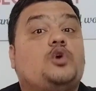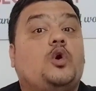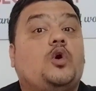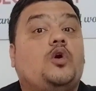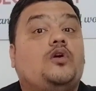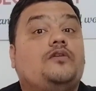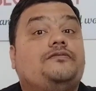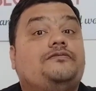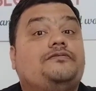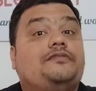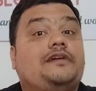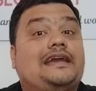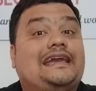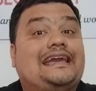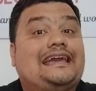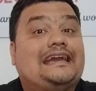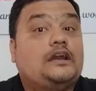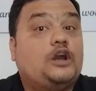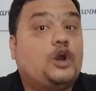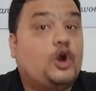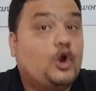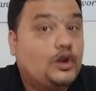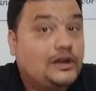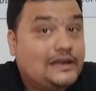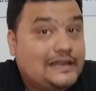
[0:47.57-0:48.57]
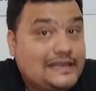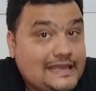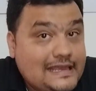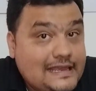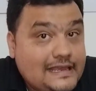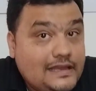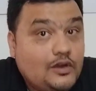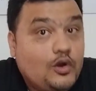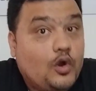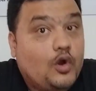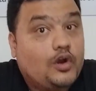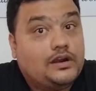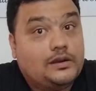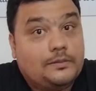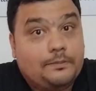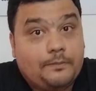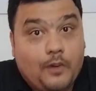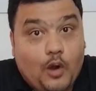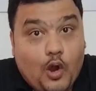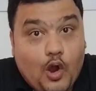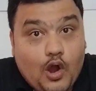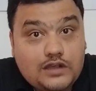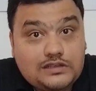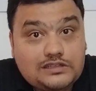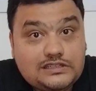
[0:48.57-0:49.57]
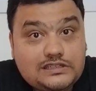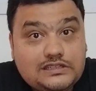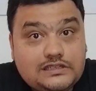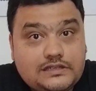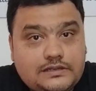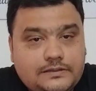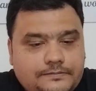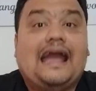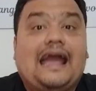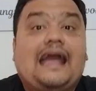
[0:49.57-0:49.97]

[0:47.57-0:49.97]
of a colleague or a boss?